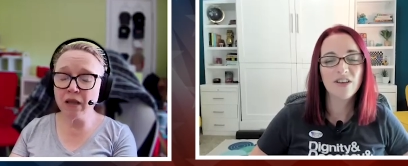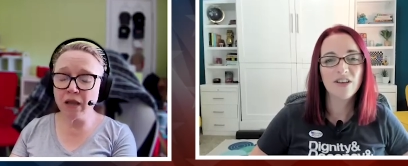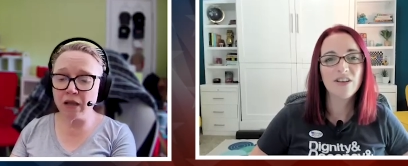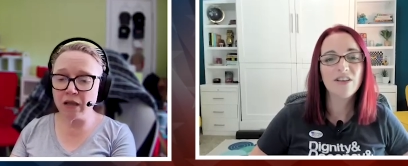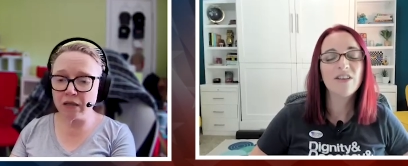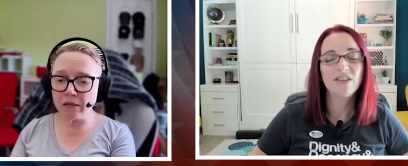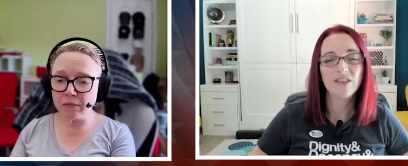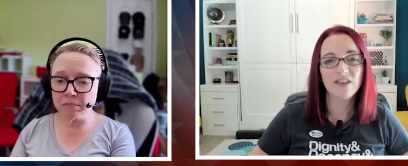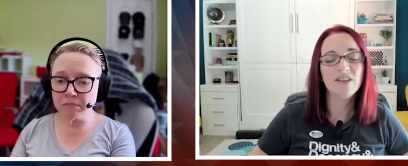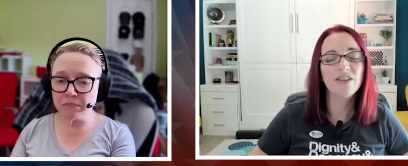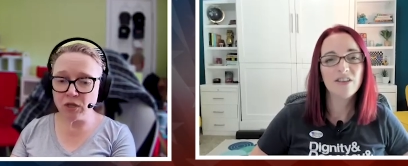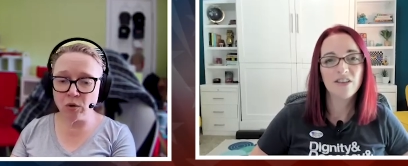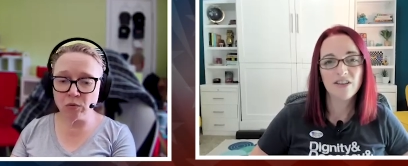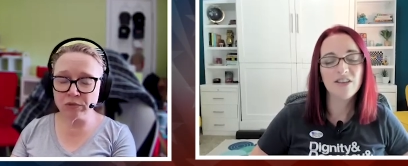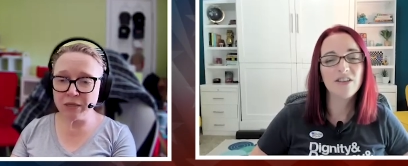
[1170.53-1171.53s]

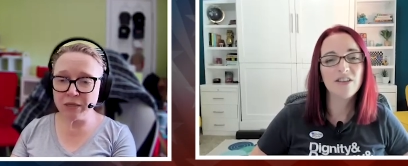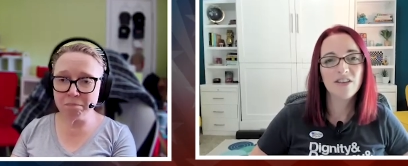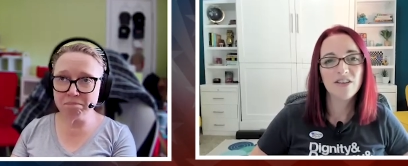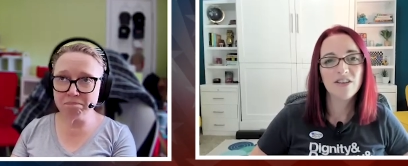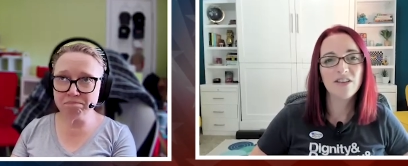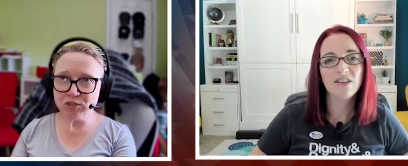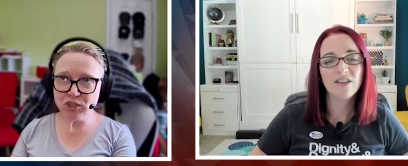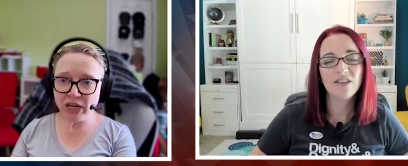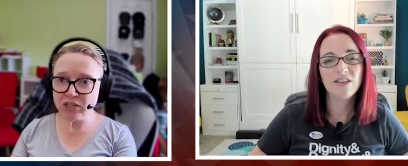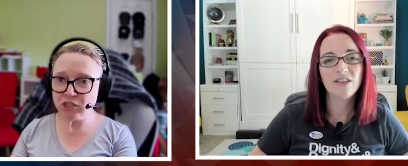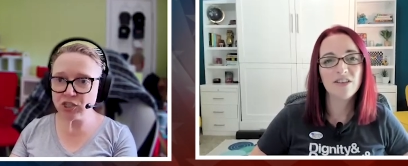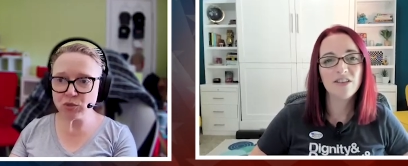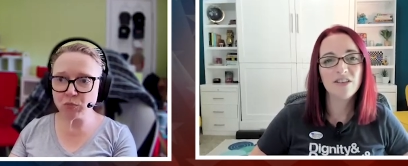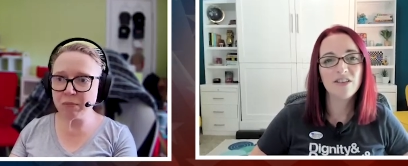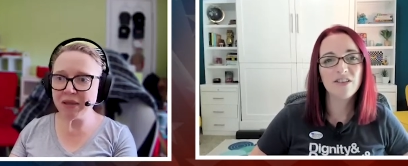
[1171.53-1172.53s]
Speaker 1: The only
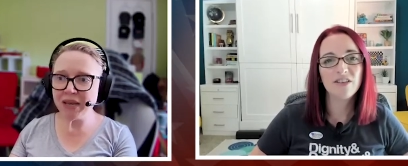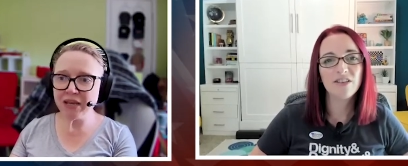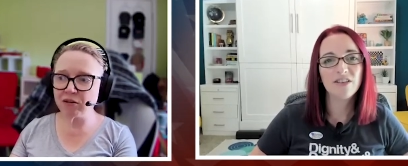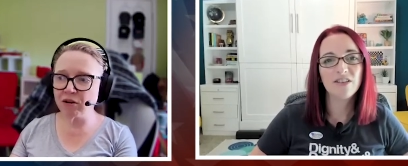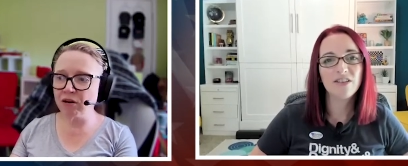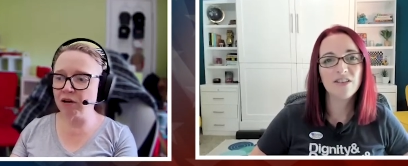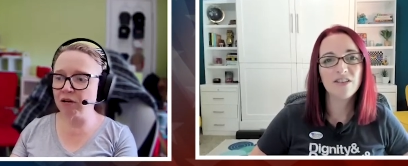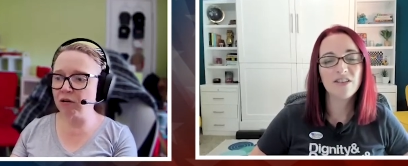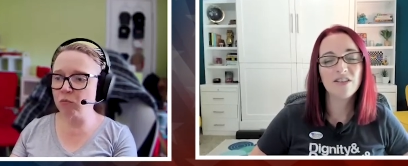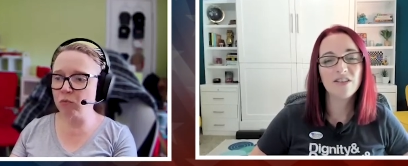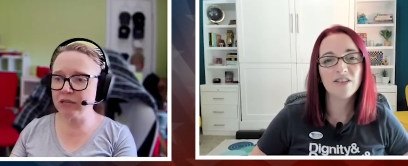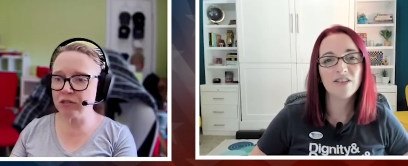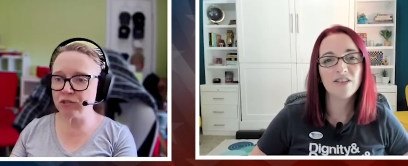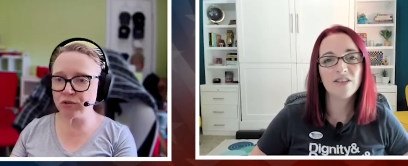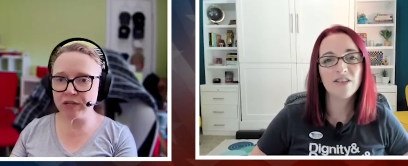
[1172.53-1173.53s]
changes we make are
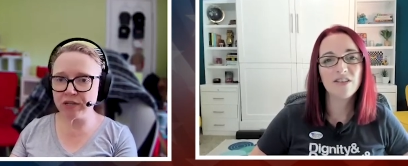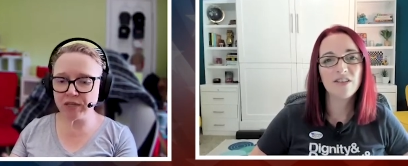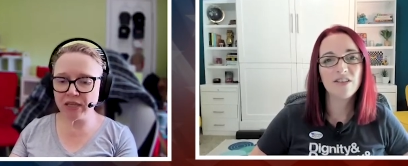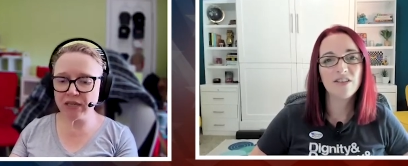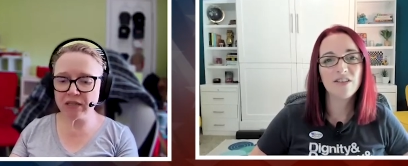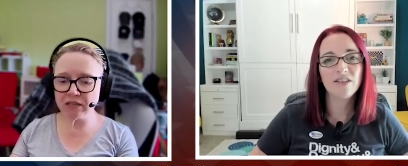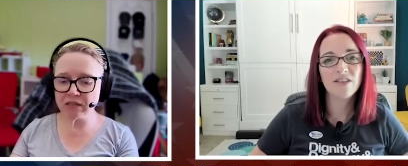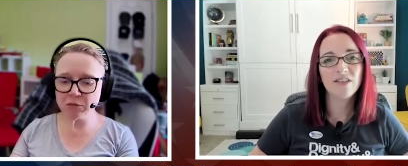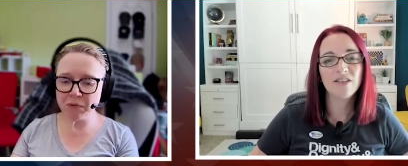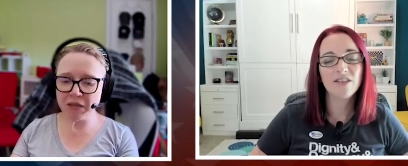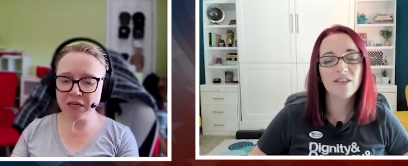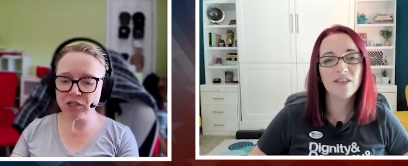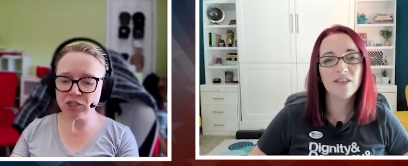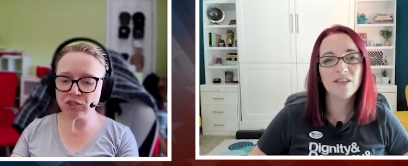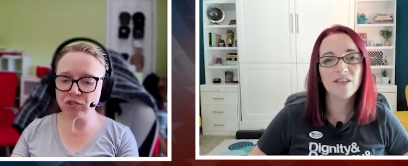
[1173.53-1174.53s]
we translate into
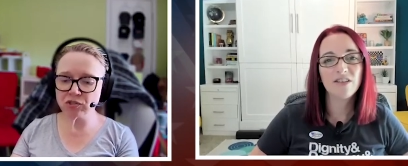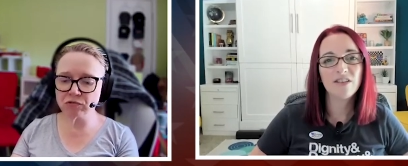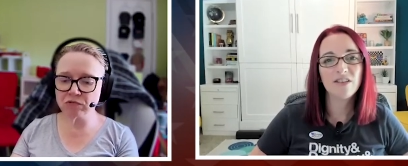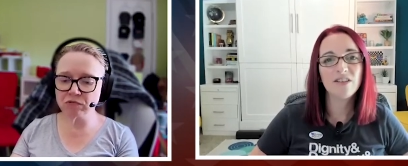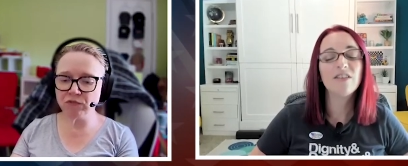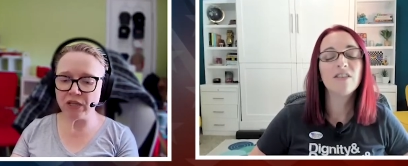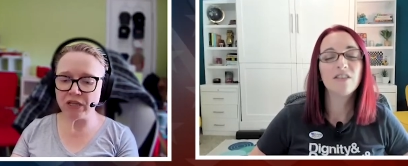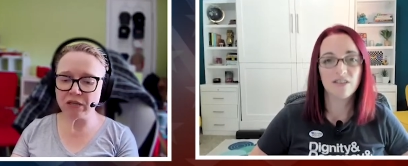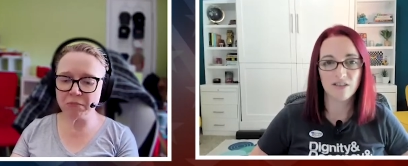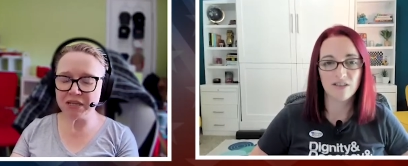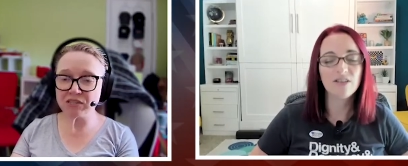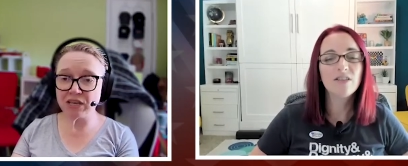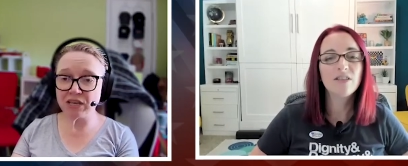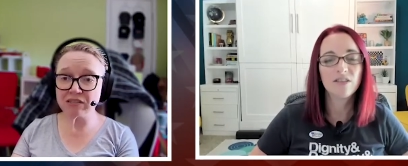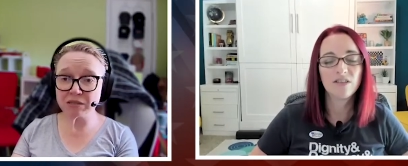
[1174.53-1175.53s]
Spanish,
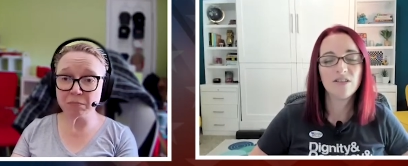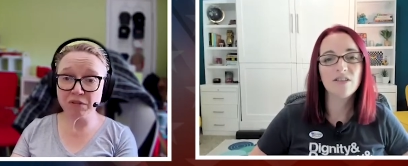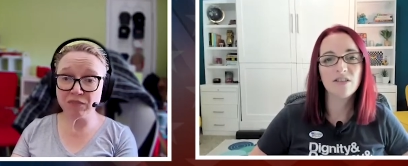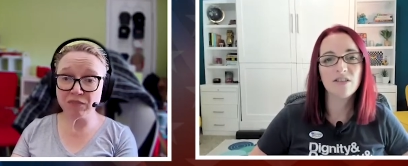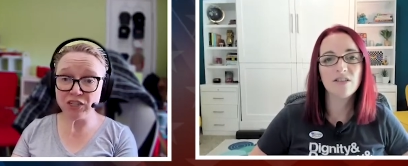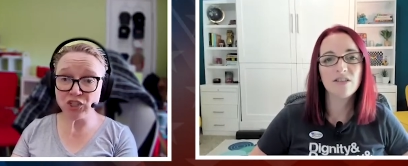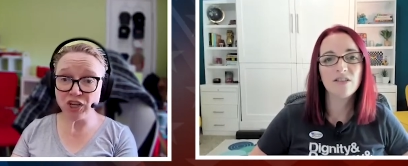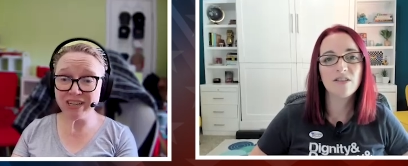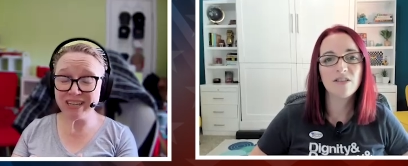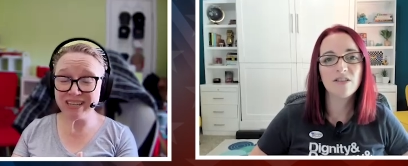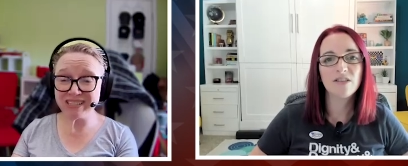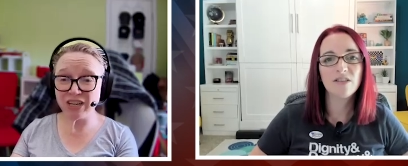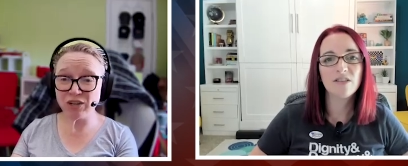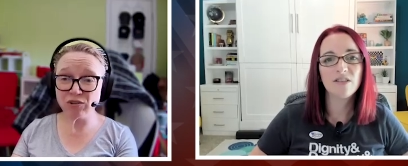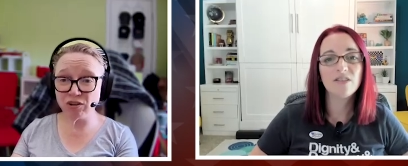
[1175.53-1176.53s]
Vietnamese, and simplified
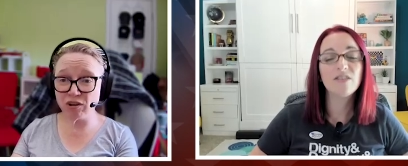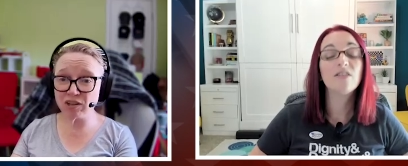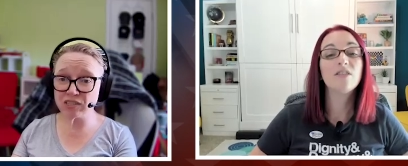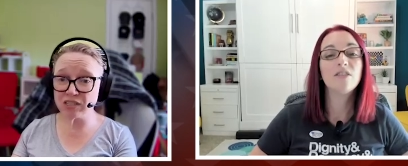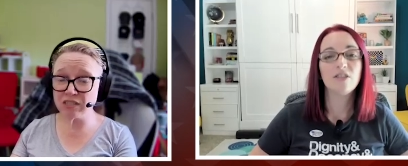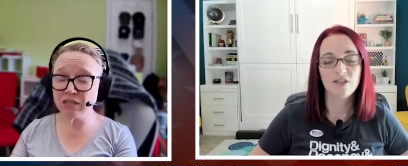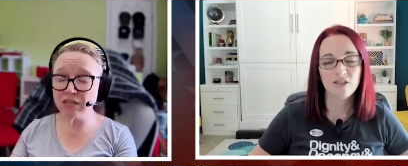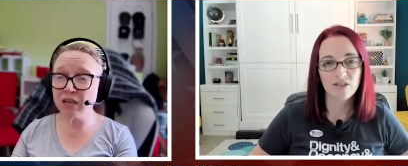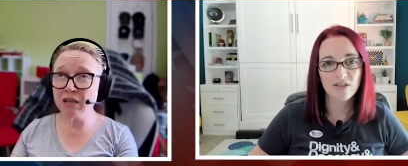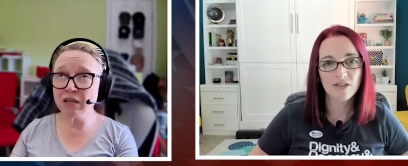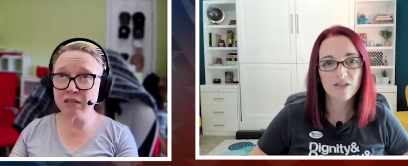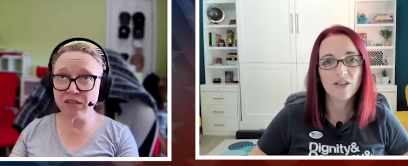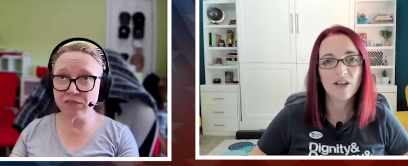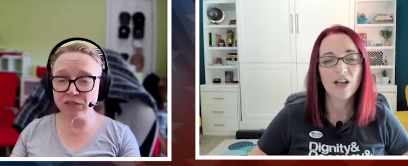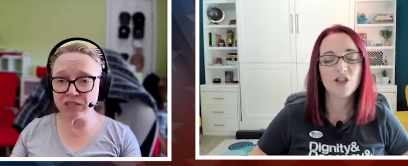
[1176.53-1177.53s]
Chinese here in Austin.
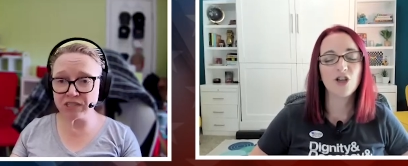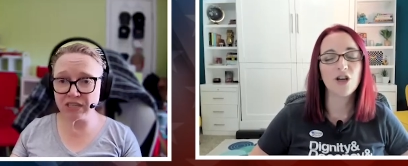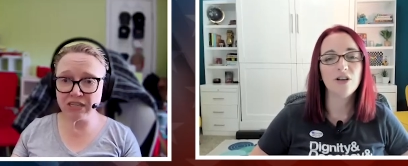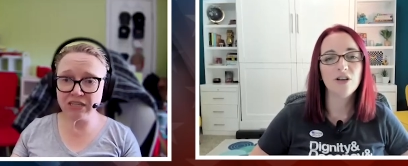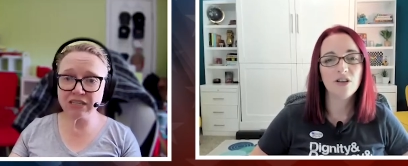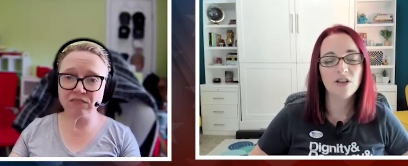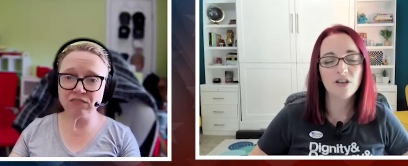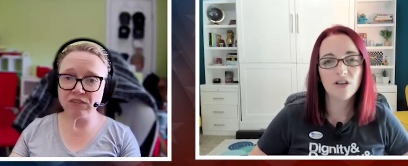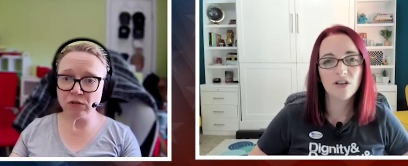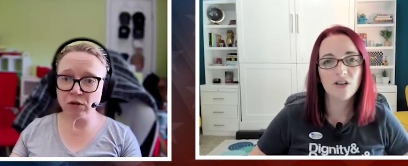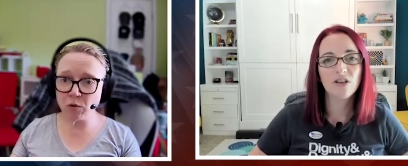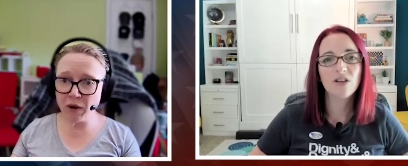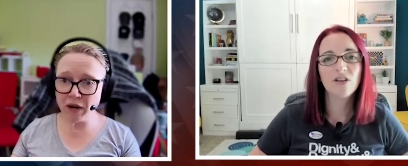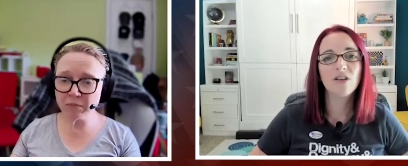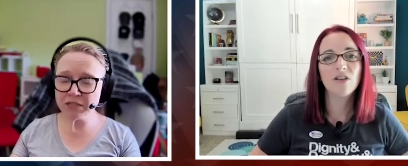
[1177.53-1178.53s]
Different cities have
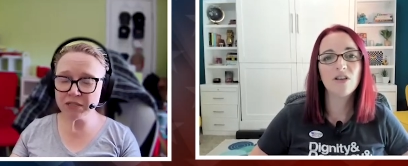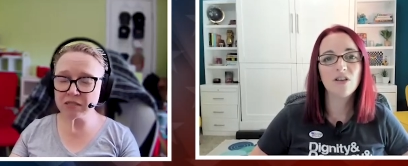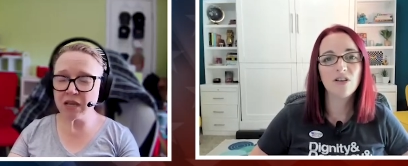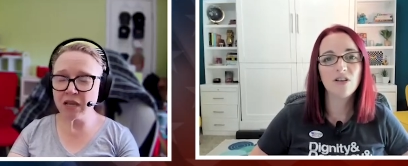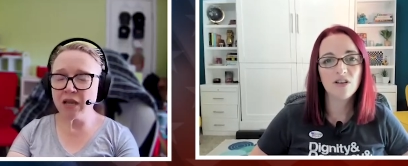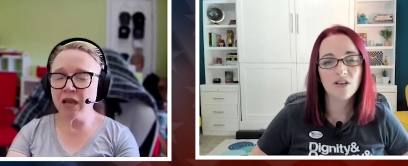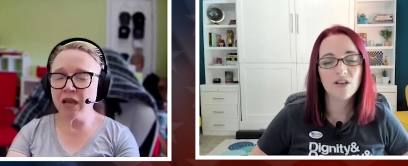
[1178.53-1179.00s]
different requirements.